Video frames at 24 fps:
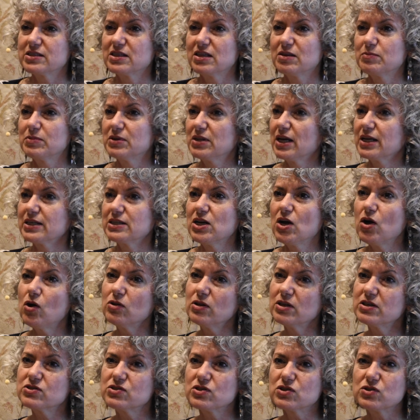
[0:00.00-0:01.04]
And I'd be like, no,
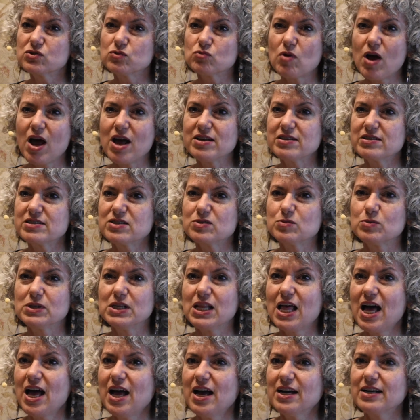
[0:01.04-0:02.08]
let's just rest and
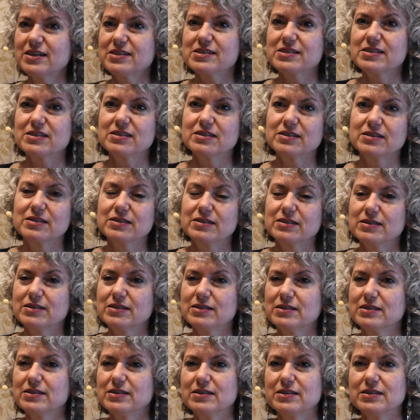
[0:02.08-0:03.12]
relax and
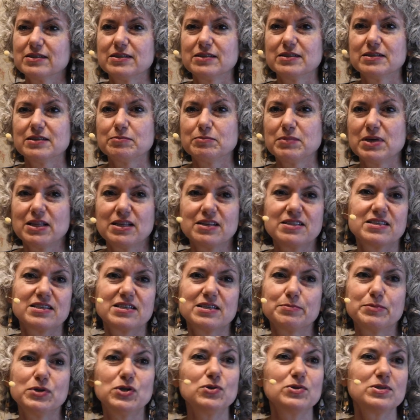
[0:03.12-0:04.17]
listen
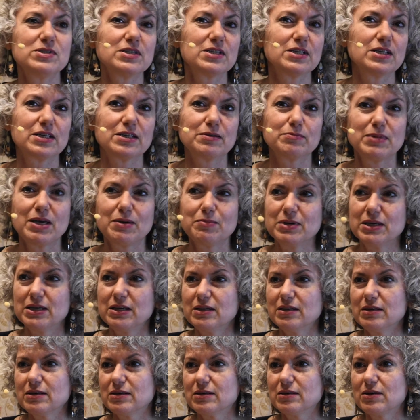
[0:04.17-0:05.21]
to music, maybe
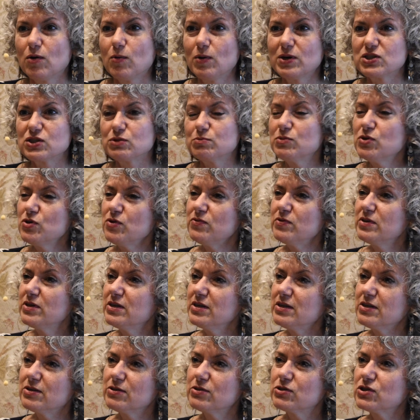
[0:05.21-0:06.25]
go watch a
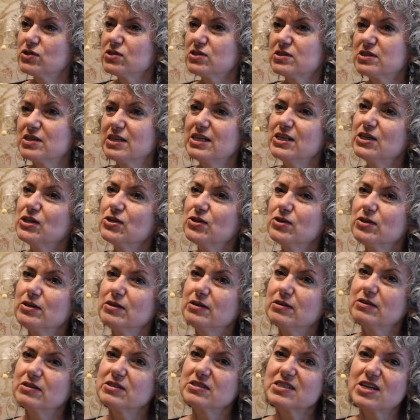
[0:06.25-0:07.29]
movie or just sit here
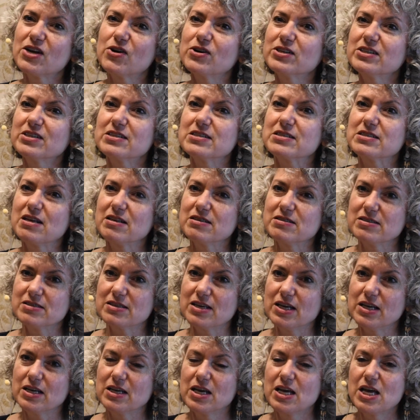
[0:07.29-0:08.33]
and stare at the
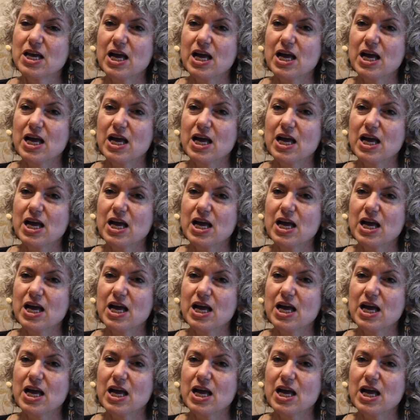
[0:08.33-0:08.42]
sunset.